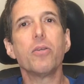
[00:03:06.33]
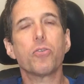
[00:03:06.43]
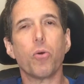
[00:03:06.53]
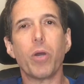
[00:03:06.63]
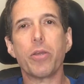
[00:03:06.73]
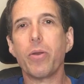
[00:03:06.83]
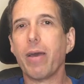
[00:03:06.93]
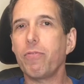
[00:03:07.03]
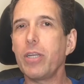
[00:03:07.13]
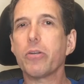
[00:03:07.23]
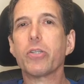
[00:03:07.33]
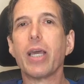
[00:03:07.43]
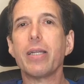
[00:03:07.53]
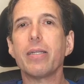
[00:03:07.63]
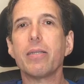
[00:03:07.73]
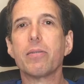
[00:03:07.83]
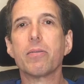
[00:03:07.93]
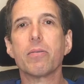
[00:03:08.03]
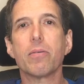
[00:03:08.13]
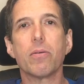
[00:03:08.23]
So whether you have
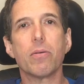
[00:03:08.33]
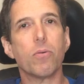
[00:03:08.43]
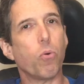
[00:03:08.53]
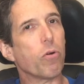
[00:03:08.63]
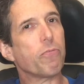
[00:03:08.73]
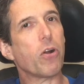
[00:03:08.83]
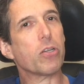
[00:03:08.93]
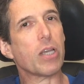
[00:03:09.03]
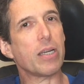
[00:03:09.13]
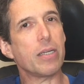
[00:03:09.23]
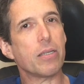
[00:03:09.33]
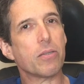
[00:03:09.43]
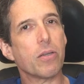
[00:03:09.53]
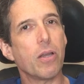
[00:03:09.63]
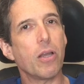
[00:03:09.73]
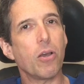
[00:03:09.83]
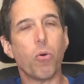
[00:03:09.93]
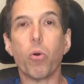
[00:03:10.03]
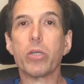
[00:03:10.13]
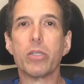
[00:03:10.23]
nearsightedness, or farsightedness,
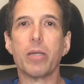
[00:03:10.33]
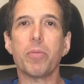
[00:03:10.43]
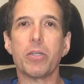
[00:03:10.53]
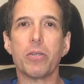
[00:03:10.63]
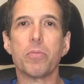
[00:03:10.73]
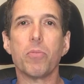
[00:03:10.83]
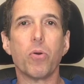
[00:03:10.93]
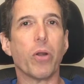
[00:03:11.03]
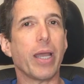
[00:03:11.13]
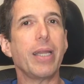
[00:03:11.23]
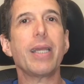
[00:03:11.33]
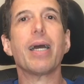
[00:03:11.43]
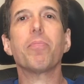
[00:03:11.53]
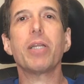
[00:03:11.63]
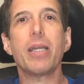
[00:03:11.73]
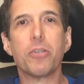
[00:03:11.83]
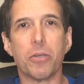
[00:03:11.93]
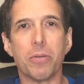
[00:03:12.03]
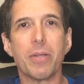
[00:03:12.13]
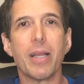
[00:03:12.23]
or astigmatism, or any combination,